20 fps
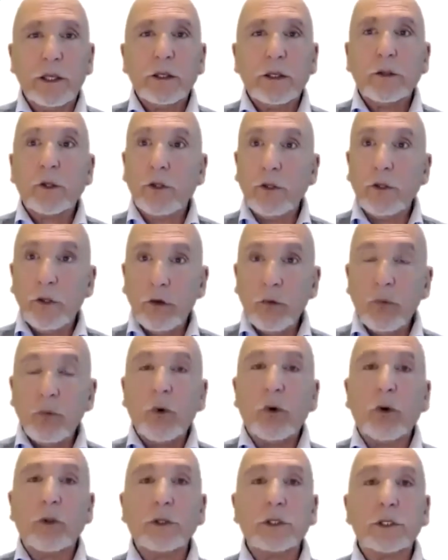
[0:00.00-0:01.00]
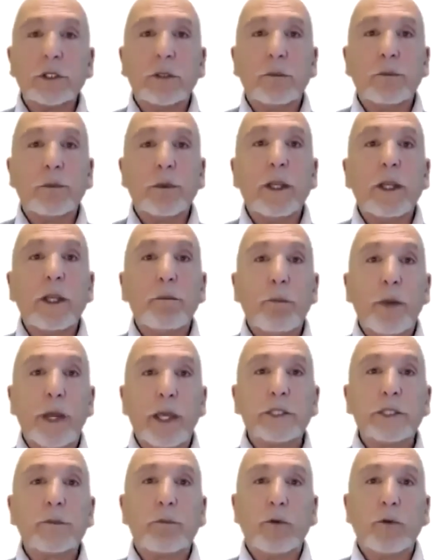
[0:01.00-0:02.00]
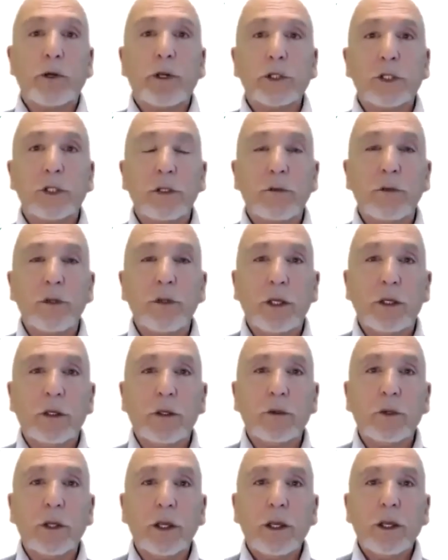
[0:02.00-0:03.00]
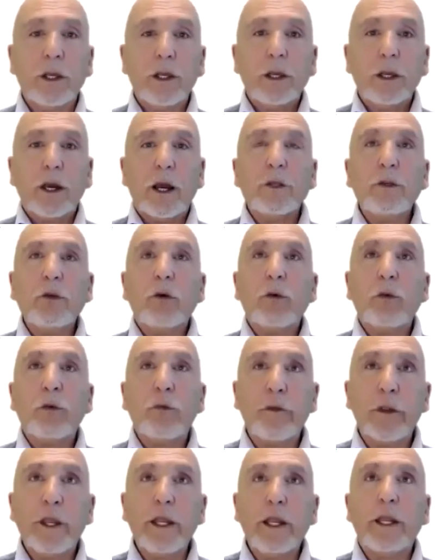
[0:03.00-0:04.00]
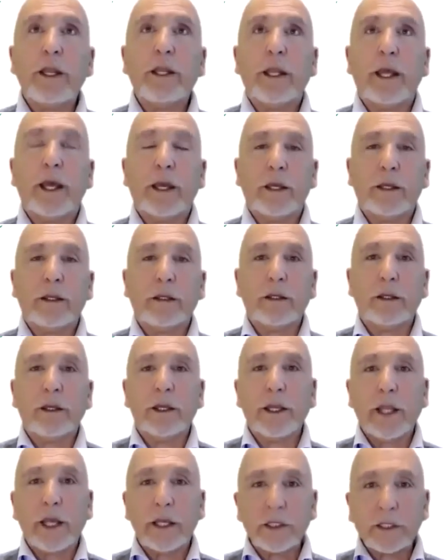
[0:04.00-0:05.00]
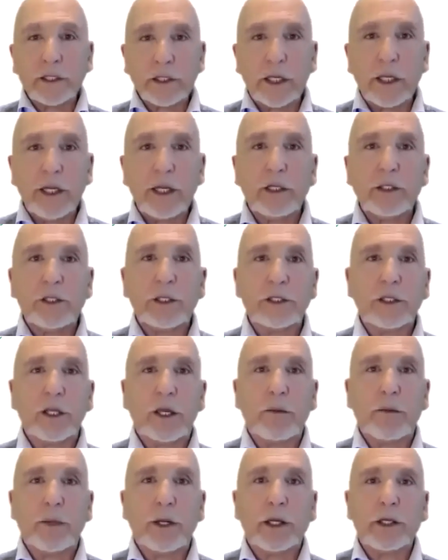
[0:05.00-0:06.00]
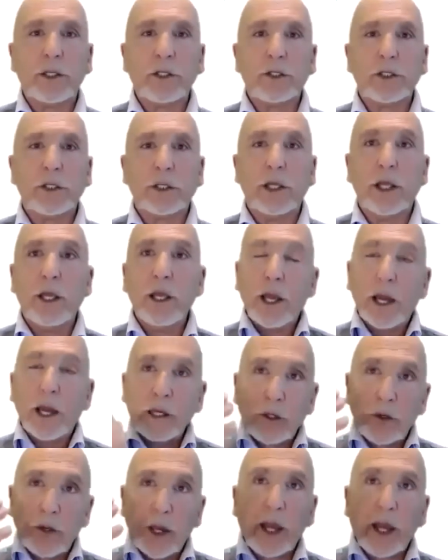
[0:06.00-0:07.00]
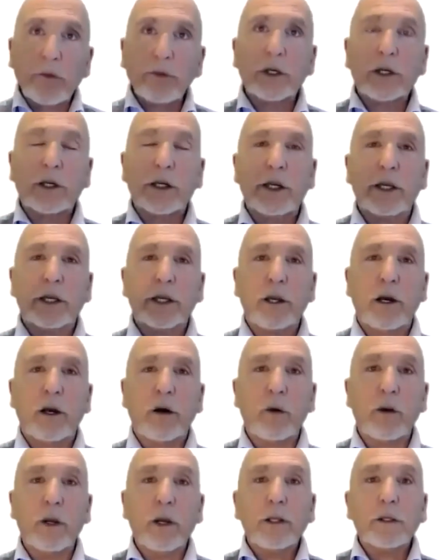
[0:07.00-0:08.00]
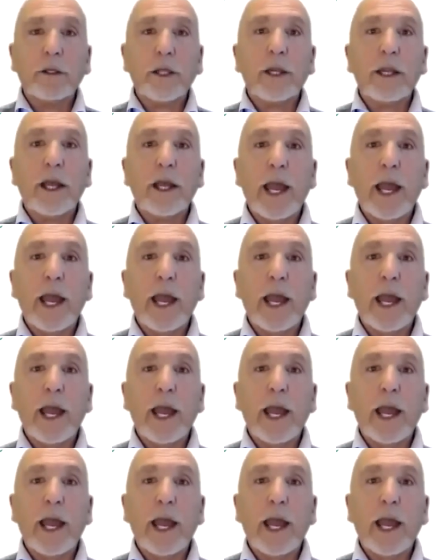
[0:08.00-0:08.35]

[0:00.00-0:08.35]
that you want to be the best version of you, and you're feeling that, and that steely determination, and you have a clear goal, then